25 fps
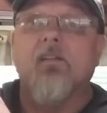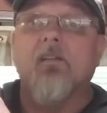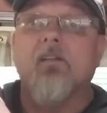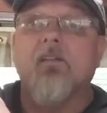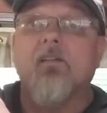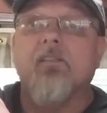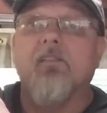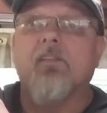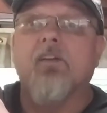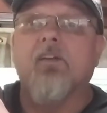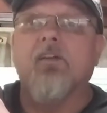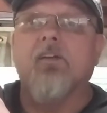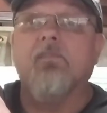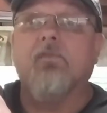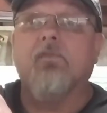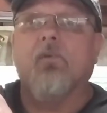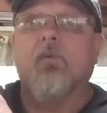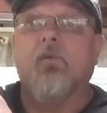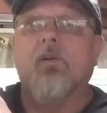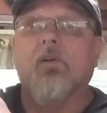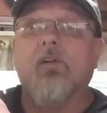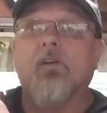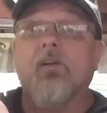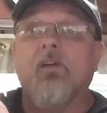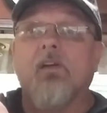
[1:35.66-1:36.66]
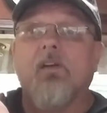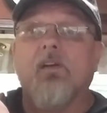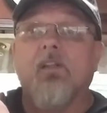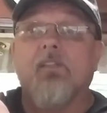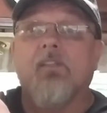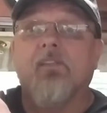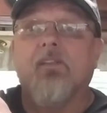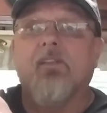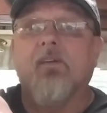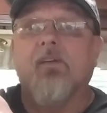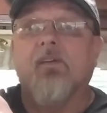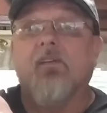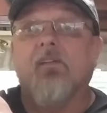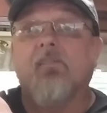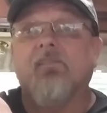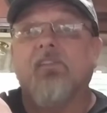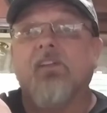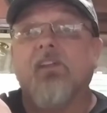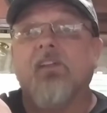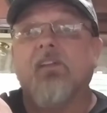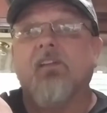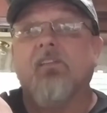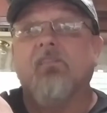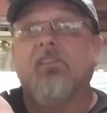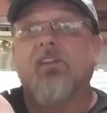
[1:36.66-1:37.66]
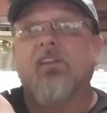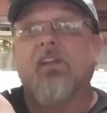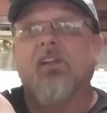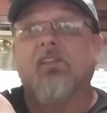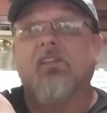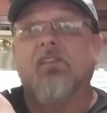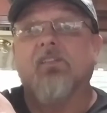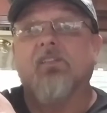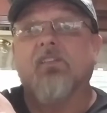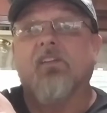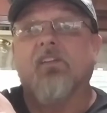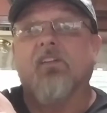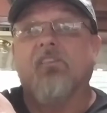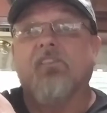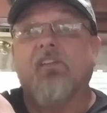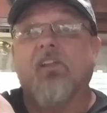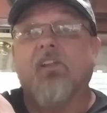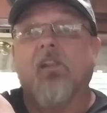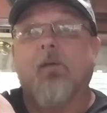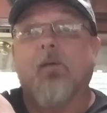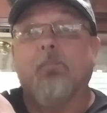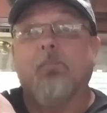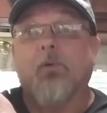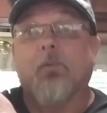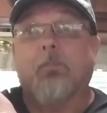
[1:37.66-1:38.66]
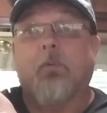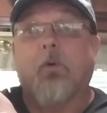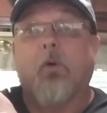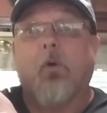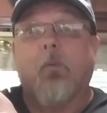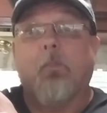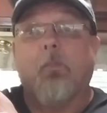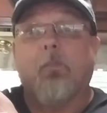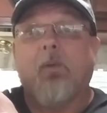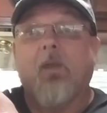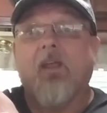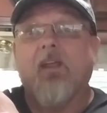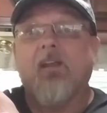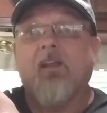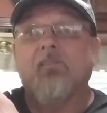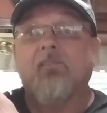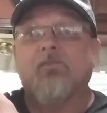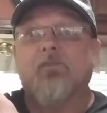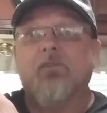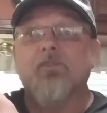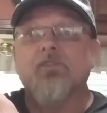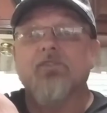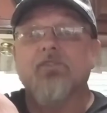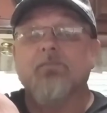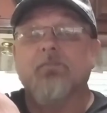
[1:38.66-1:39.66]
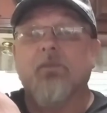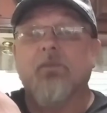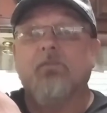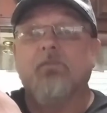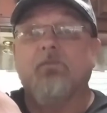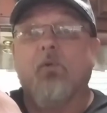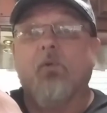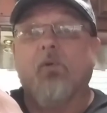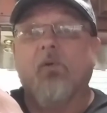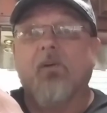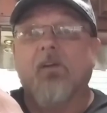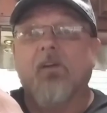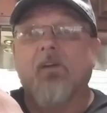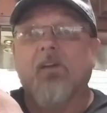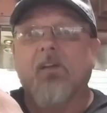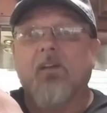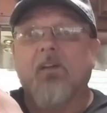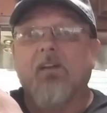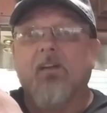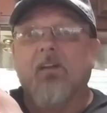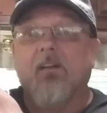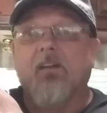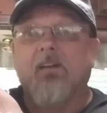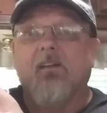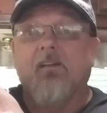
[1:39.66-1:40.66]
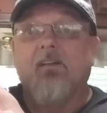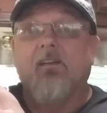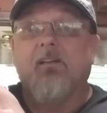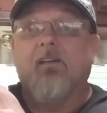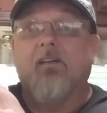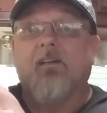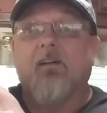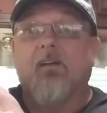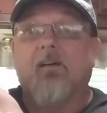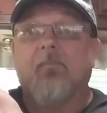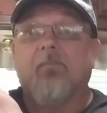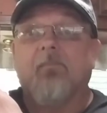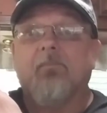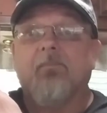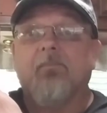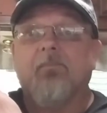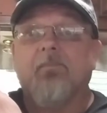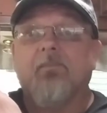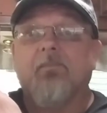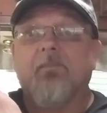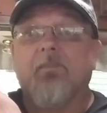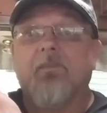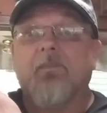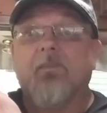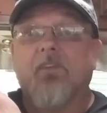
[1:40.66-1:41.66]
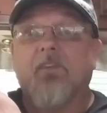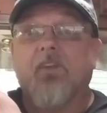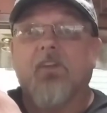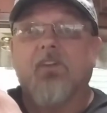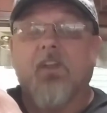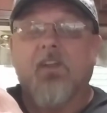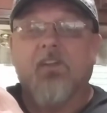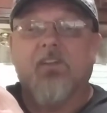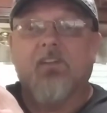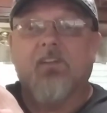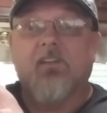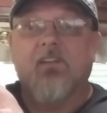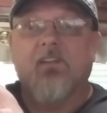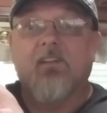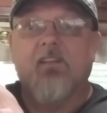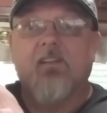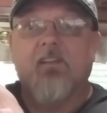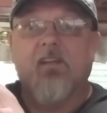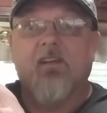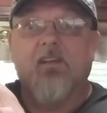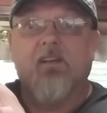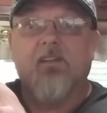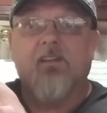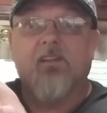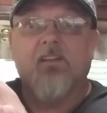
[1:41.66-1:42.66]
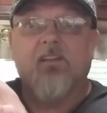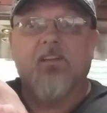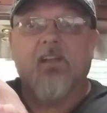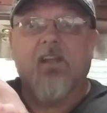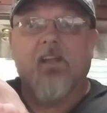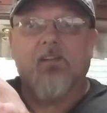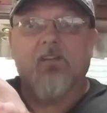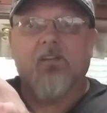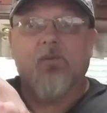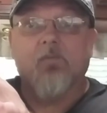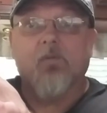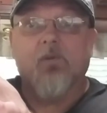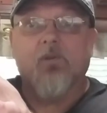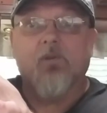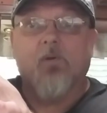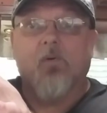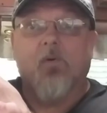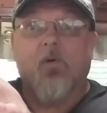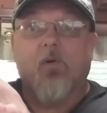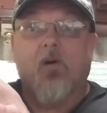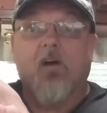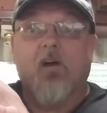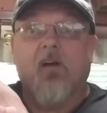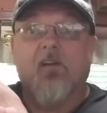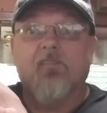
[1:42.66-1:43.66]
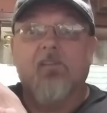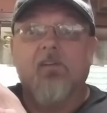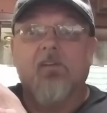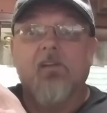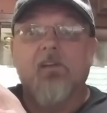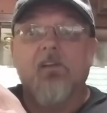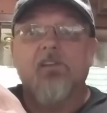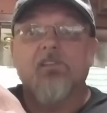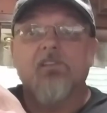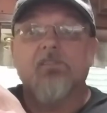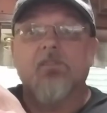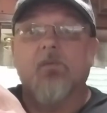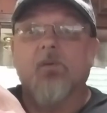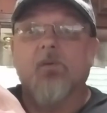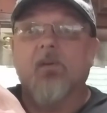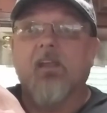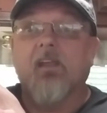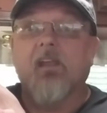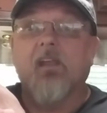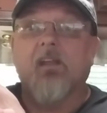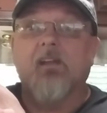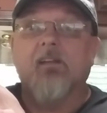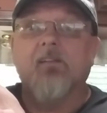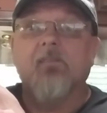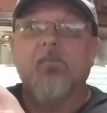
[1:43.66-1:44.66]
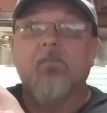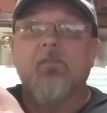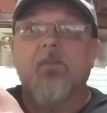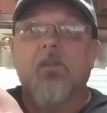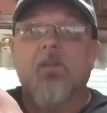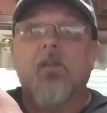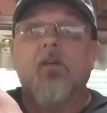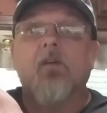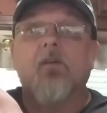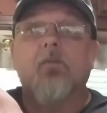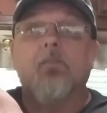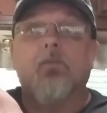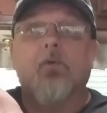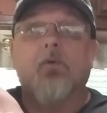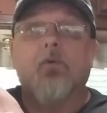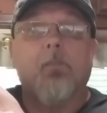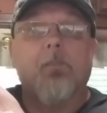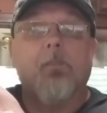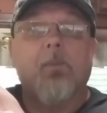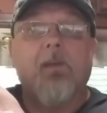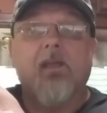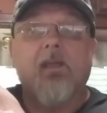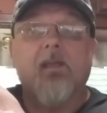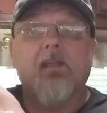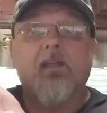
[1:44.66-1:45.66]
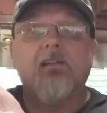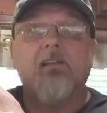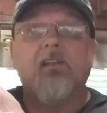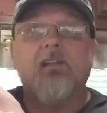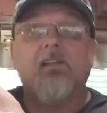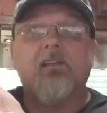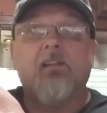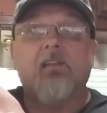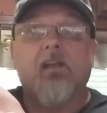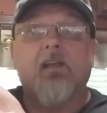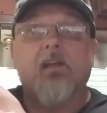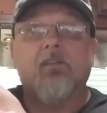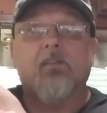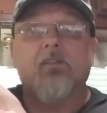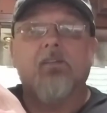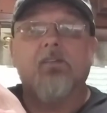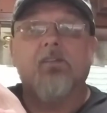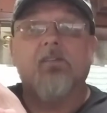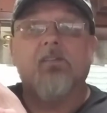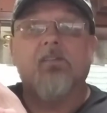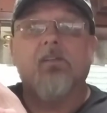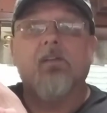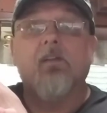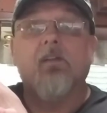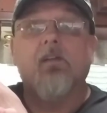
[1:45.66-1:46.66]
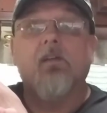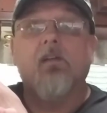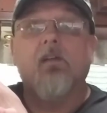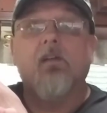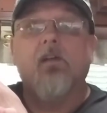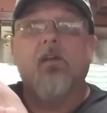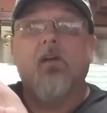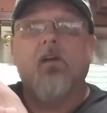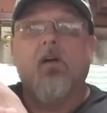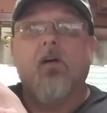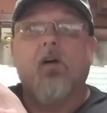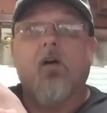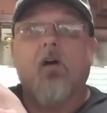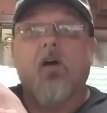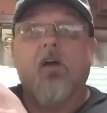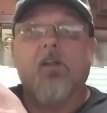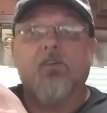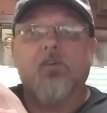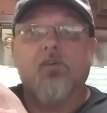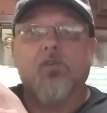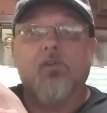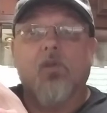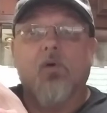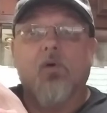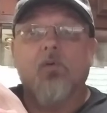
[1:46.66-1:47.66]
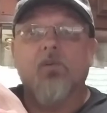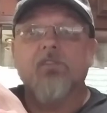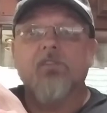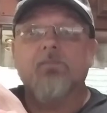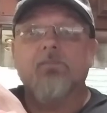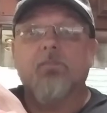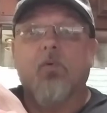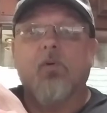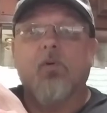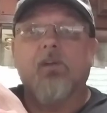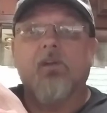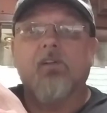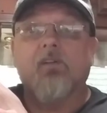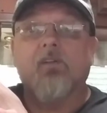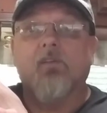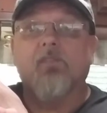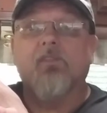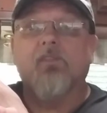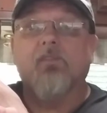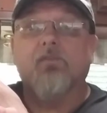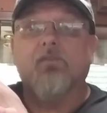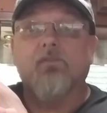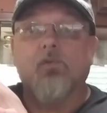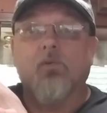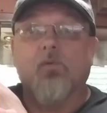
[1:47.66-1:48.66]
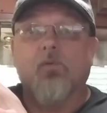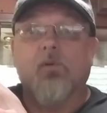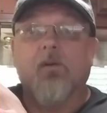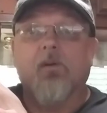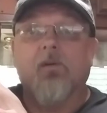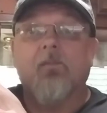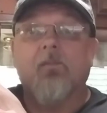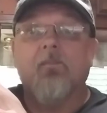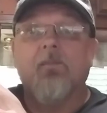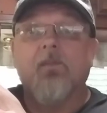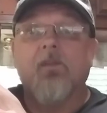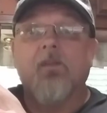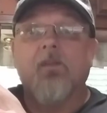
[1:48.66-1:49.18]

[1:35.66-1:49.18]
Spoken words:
therefore the vehicle is going to fill up with propane first before the detector will go off. So again, propane detectors at your lowest point on the floor.